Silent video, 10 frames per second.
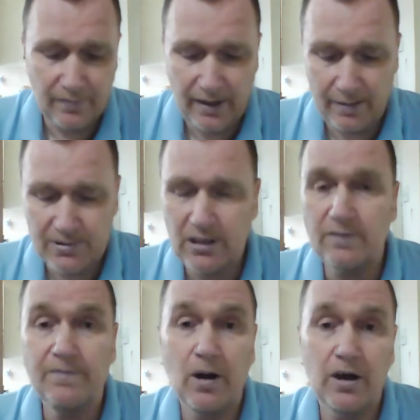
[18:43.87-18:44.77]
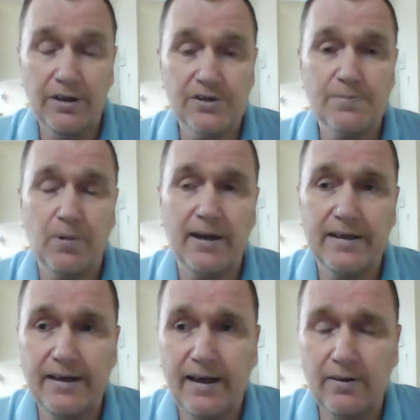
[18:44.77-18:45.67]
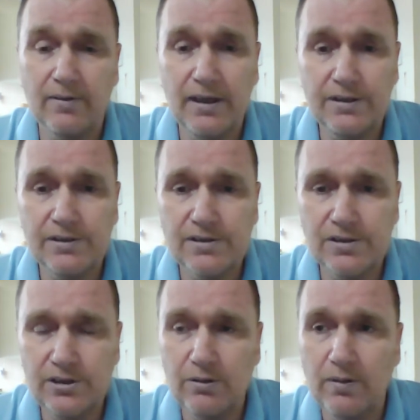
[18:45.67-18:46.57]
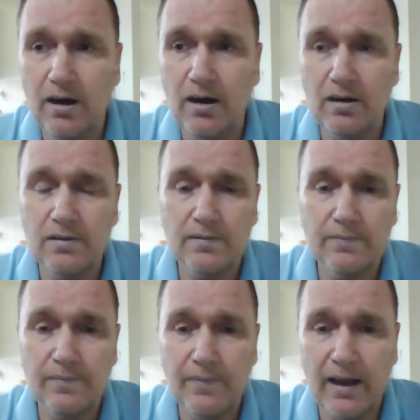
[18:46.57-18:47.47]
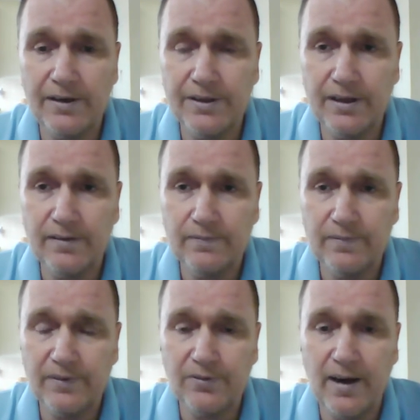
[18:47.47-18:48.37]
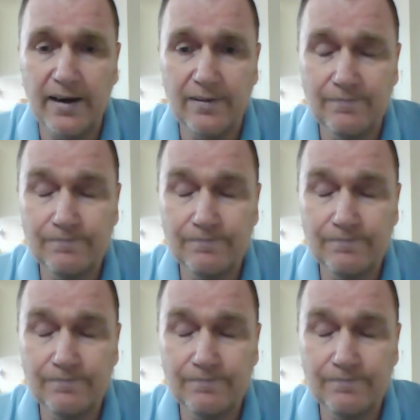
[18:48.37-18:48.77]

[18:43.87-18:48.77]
absolute violence breaking out and you are under threat.